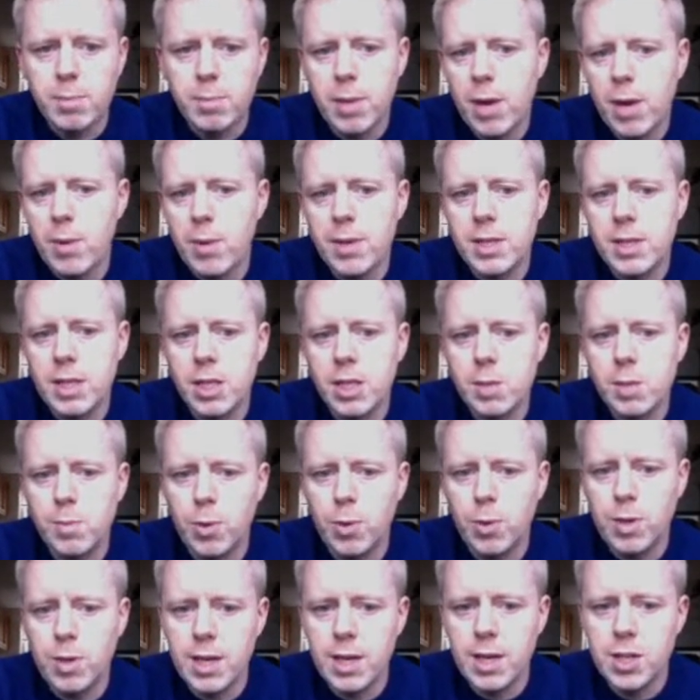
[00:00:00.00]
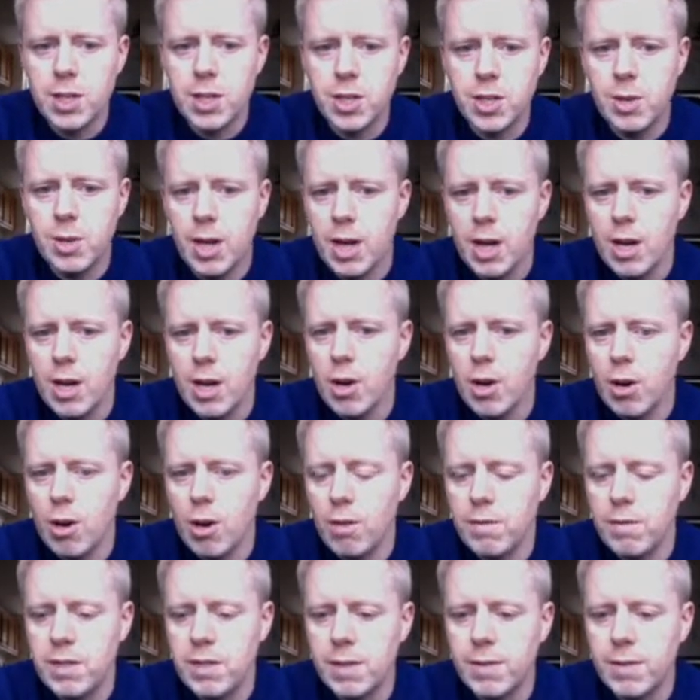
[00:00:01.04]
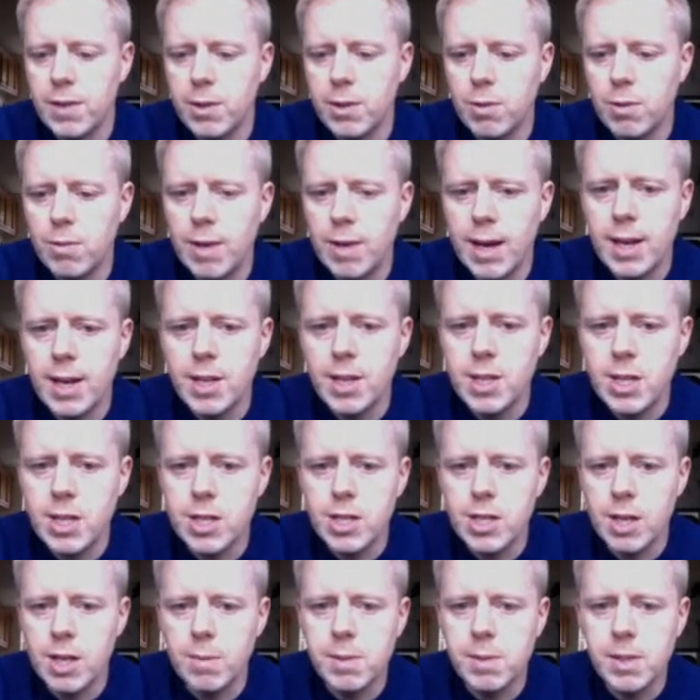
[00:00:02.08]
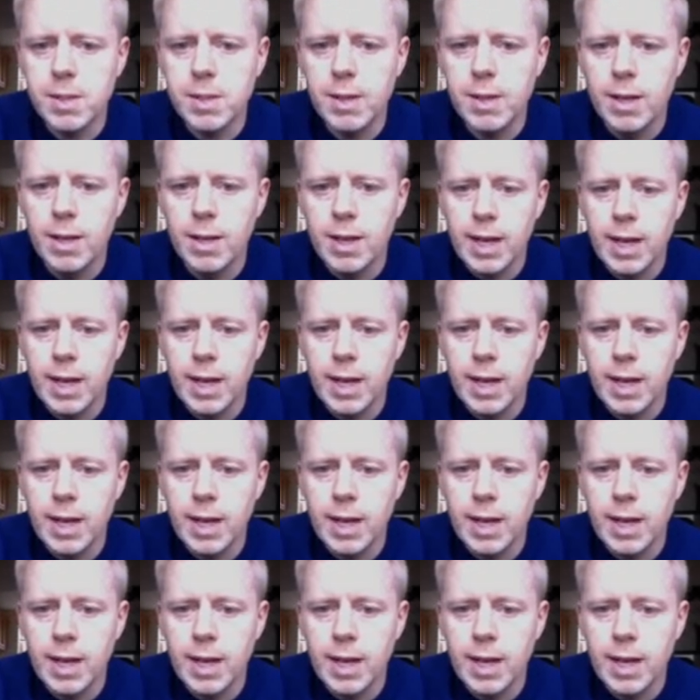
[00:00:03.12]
the poets explore the issue of difficult relationships.